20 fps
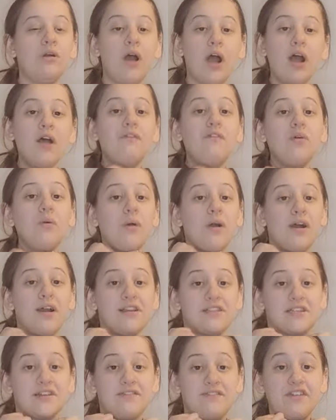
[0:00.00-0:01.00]

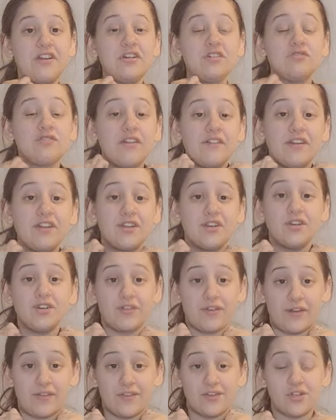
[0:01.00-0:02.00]
Otherwise, it feels very good
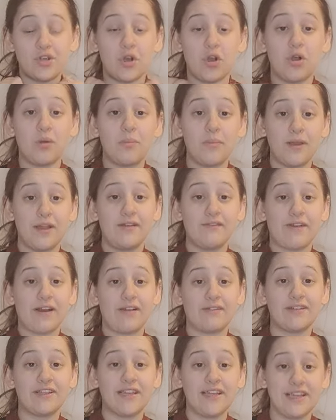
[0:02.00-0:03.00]
around the top and
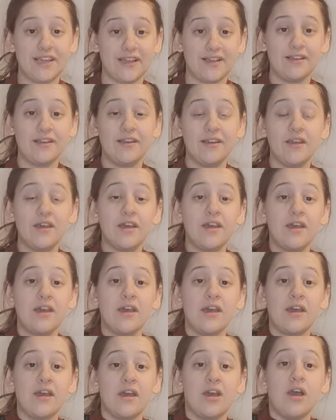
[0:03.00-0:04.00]
around here.
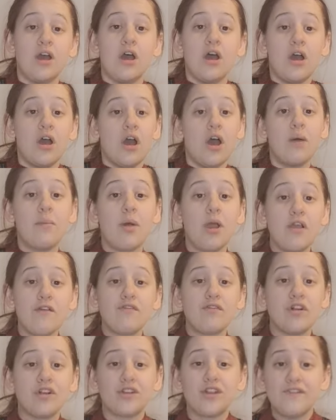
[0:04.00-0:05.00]

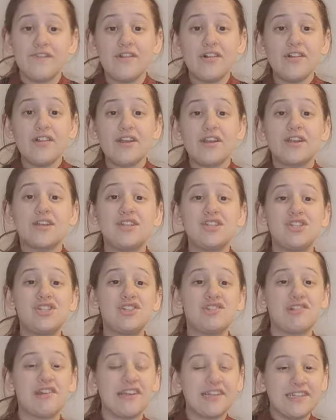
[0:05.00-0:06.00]
Overall, I don't feel like
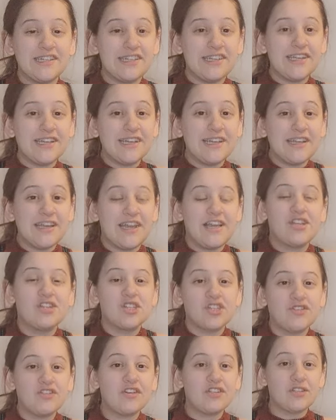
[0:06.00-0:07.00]
constricted in it. It
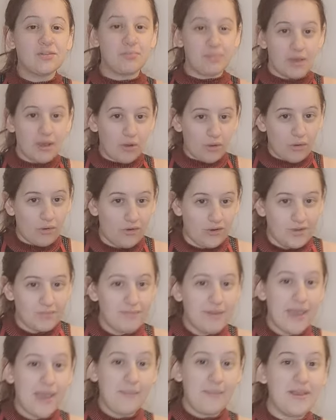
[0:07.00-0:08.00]
just feels a bit odd.
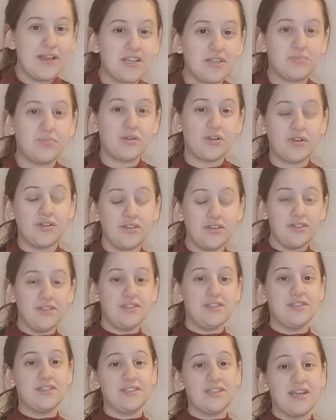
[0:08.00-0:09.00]
Maybe it's
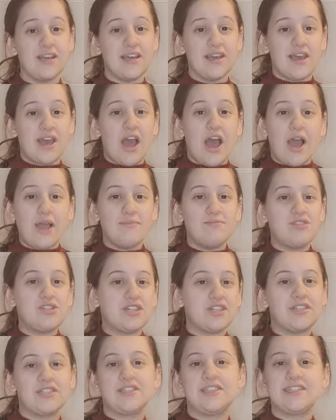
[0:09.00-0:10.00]
because I'm
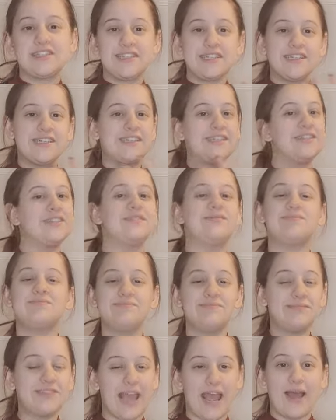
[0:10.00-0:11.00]
just,
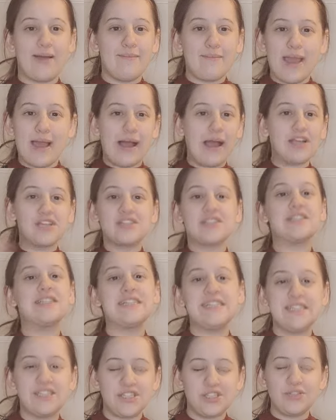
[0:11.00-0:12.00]
yeah, I just
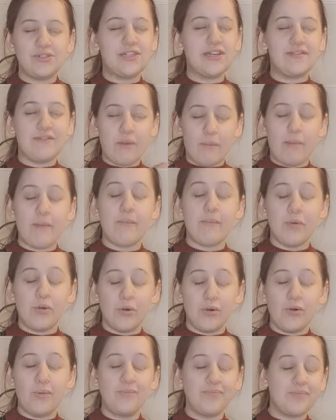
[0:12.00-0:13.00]
need to give it a bit
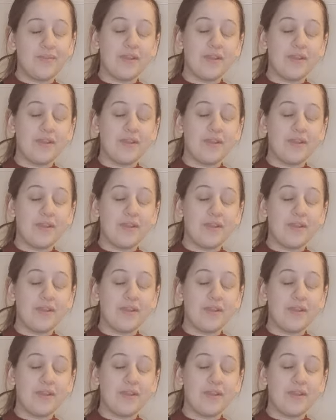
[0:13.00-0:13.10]
more